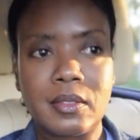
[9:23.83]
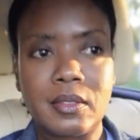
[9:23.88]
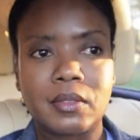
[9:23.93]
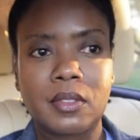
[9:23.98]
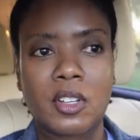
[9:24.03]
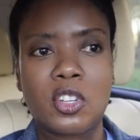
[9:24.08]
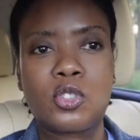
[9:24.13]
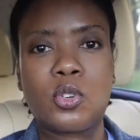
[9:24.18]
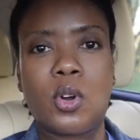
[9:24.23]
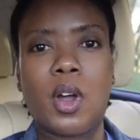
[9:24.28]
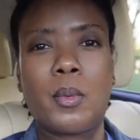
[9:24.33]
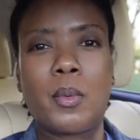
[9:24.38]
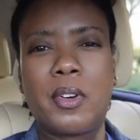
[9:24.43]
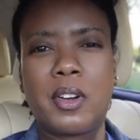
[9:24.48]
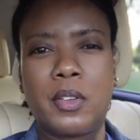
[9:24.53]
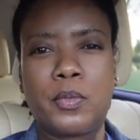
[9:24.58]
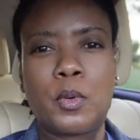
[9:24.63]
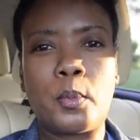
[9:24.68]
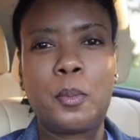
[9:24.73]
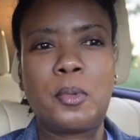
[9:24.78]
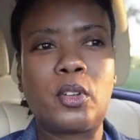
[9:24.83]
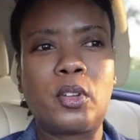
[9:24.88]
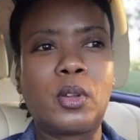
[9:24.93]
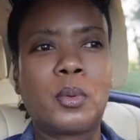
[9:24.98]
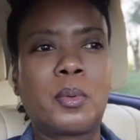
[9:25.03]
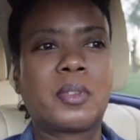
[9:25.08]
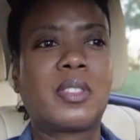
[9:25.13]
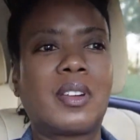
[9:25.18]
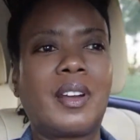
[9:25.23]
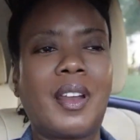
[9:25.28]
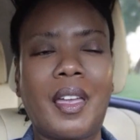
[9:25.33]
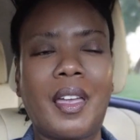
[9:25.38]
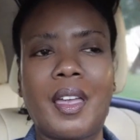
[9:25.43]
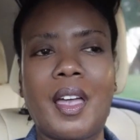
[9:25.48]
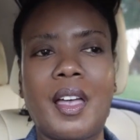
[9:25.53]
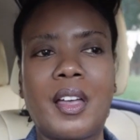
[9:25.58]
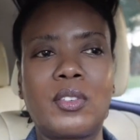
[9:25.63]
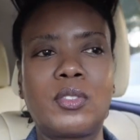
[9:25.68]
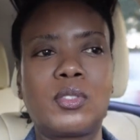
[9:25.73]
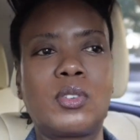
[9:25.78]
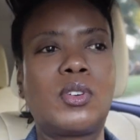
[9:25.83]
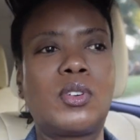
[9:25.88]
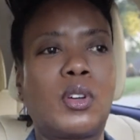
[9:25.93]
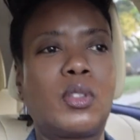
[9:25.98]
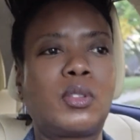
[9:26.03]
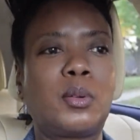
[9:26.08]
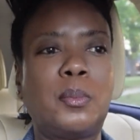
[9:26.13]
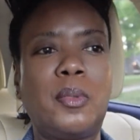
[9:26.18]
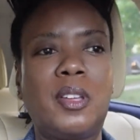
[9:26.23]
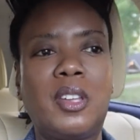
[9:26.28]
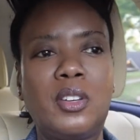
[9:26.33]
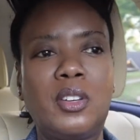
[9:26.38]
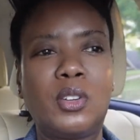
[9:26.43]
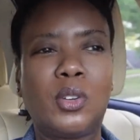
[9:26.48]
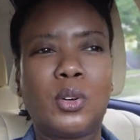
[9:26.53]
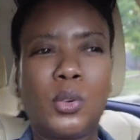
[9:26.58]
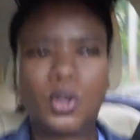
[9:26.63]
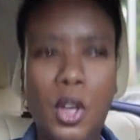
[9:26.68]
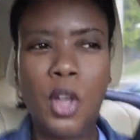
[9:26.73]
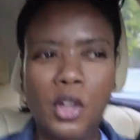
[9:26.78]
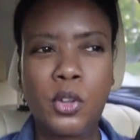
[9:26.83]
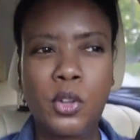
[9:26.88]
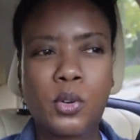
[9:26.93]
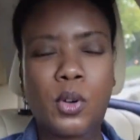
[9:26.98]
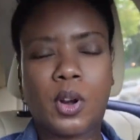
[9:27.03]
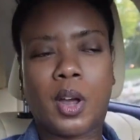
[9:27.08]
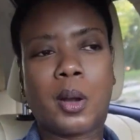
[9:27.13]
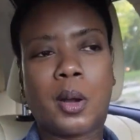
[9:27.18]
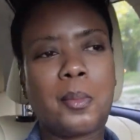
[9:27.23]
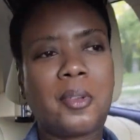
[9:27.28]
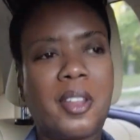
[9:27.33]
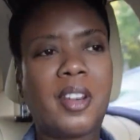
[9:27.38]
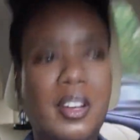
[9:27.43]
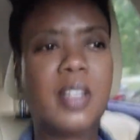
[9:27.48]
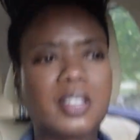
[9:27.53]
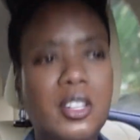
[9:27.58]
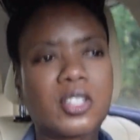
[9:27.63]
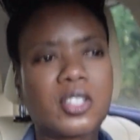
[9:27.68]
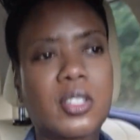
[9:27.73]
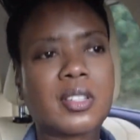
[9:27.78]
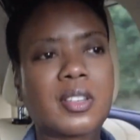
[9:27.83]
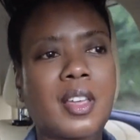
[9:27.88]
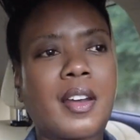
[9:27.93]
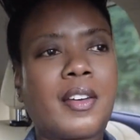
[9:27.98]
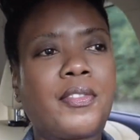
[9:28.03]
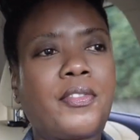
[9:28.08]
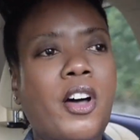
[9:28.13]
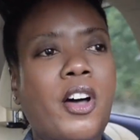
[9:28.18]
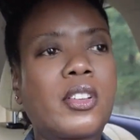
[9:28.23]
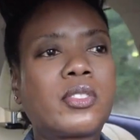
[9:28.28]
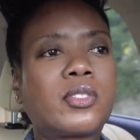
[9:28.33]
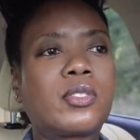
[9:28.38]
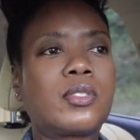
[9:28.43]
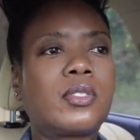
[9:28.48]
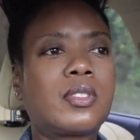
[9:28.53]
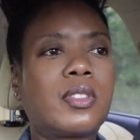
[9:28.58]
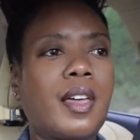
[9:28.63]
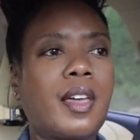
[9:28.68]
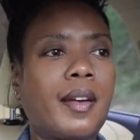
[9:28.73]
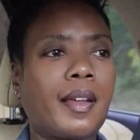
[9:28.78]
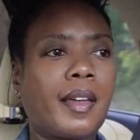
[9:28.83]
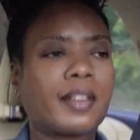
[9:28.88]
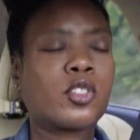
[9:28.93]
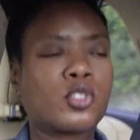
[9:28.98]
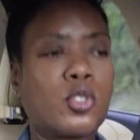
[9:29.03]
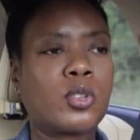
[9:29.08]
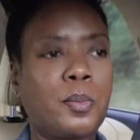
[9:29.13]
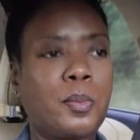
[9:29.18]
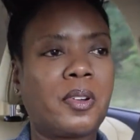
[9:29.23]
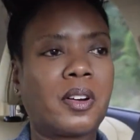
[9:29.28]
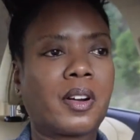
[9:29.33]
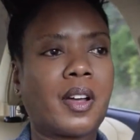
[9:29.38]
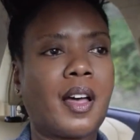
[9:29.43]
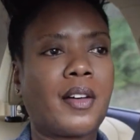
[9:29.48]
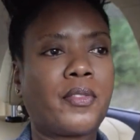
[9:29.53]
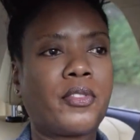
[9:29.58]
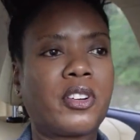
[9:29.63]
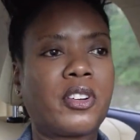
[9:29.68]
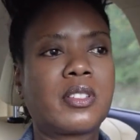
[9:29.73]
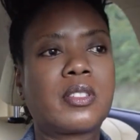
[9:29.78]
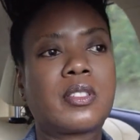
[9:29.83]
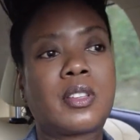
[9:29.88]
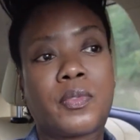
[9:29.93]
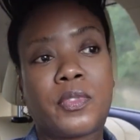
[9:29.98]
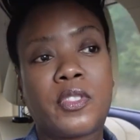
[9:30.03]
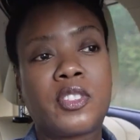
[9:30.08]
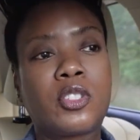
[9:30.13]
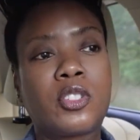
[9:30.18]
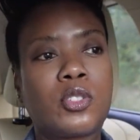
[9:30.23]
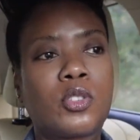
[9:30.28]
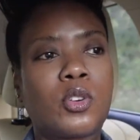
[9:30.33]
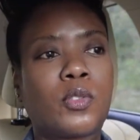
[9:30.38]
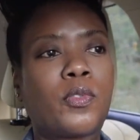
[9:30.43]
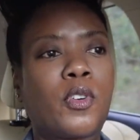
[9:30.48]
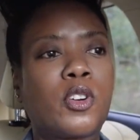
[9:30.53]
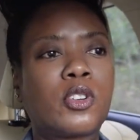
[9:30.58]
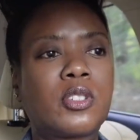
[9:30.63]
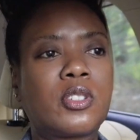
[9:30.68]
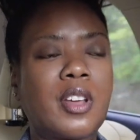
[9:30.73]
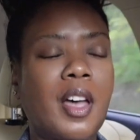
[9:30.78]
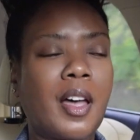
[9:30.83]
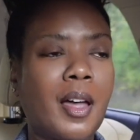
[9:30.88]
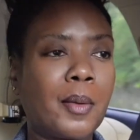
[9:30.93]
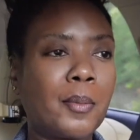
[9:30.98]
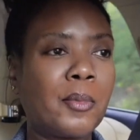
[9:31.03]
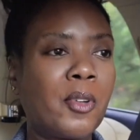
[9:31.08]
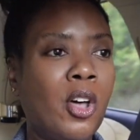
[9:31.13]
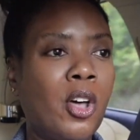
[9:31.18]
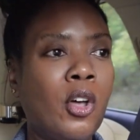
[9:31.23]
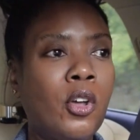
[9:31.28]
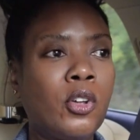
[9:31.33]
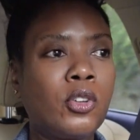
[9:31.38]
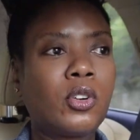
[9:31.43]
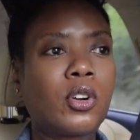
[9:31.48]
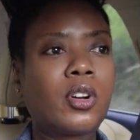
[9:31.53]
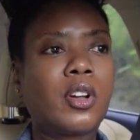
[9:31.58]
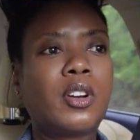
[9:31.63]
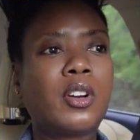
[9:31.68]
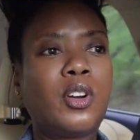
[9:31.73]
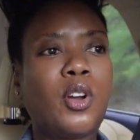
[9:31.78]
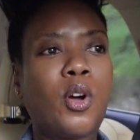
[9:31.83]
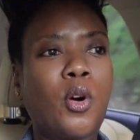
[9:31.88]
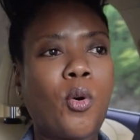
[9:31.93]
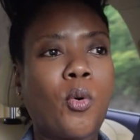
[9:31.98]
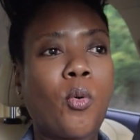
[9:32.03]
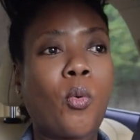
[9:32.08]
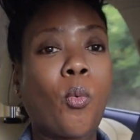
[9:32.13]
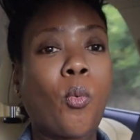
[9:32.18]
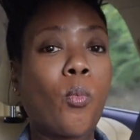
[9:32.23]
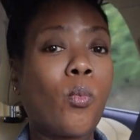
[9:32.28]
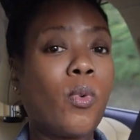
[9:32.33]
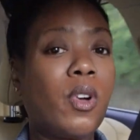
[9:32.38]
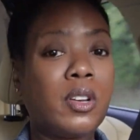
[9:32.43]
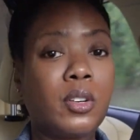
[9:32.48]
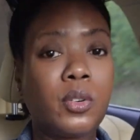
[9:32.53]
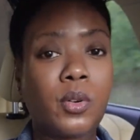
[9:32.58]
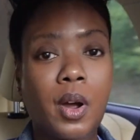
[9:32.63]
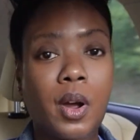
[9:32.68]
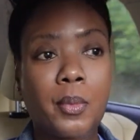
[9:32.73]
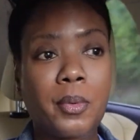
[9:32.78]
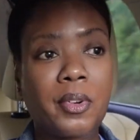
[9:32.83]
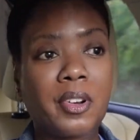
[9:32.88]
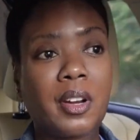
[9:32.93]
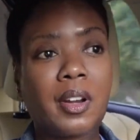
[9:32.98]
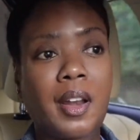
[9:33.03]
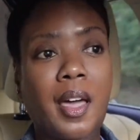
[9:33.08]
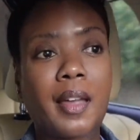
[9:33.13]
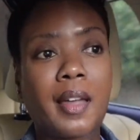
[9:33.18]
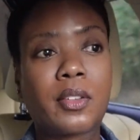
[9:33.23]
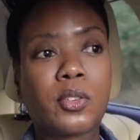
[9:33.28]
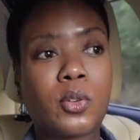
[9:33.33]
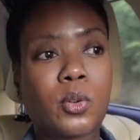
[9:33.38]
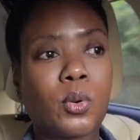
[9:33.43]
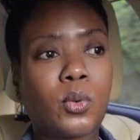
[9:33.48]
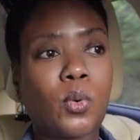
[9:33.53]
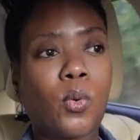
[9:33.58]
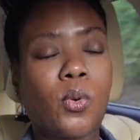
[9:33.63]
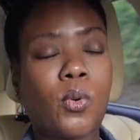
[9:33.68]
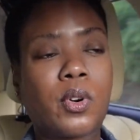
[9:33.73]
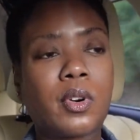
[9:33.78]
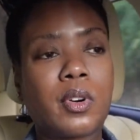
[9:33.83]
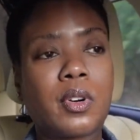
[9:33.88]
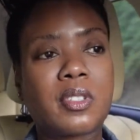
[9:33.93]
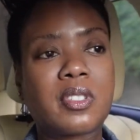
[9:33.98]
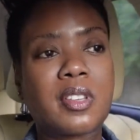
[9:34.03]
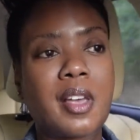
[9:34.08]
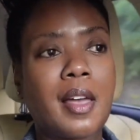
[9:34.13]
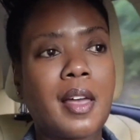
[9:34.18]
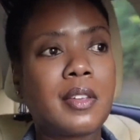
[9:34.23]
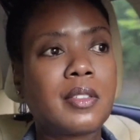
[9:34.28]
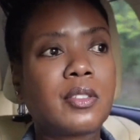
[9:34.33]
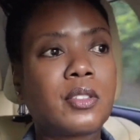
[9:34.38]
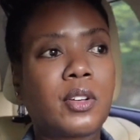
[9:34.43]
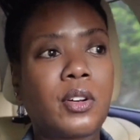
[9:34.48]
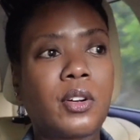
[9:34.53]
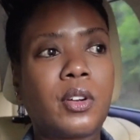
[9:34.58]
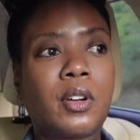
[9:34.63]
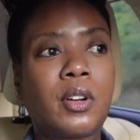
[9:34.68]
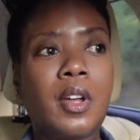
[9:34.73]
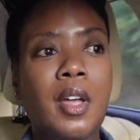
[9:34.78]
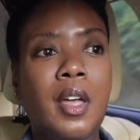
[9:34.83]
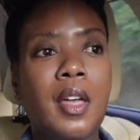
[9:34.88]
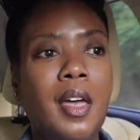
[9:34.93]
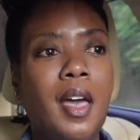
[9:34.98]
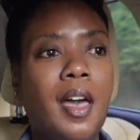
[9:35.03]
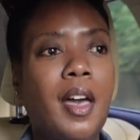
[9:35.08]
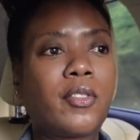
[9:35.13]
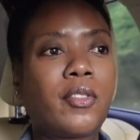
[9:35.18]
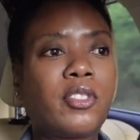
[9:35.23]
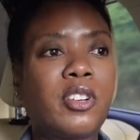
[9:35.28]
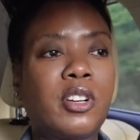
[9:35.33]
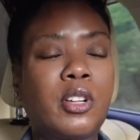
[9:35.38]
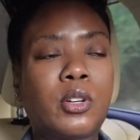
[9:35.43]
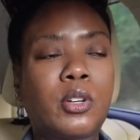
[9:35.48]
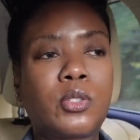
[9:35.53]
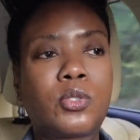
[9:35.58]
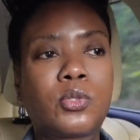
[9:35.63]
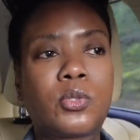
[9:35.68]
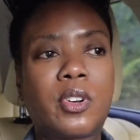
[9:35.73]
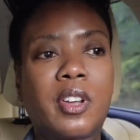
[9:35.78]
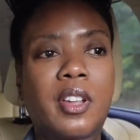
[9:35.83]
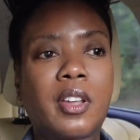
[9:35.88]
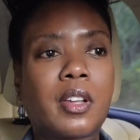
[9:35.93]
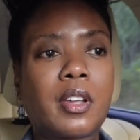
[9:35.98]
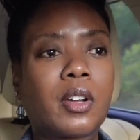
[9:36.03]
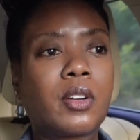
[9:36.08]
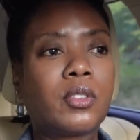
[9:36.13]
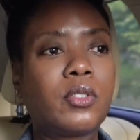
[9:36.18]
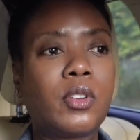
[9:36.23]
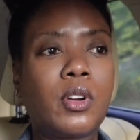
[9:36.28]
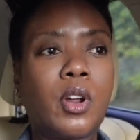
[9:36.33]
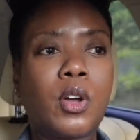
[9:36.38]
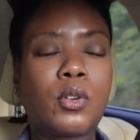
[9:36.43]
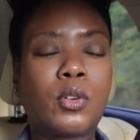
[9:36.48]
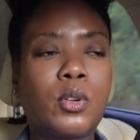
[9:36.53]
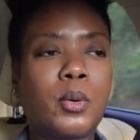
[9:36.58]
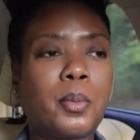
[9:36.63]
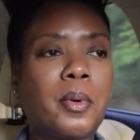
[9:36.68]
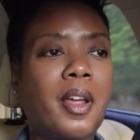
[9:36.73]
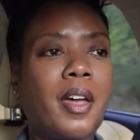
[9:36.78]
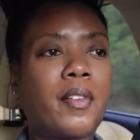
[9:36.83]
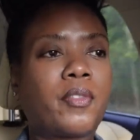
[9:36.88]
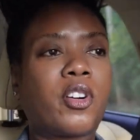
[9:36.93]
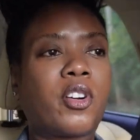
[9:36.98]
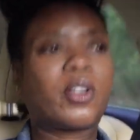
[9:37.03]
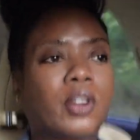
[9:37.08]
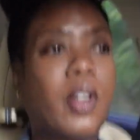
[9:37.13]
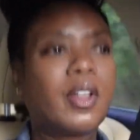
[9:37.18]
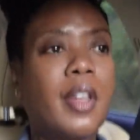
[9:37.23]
Because you're already familiar with the layout, you know the menu, you know what I mean? And it just kind of fosters that extra bit of confidence. If this is your first time, you're going to know what you already like. You can order a appetizer, have a little drink, do whatever.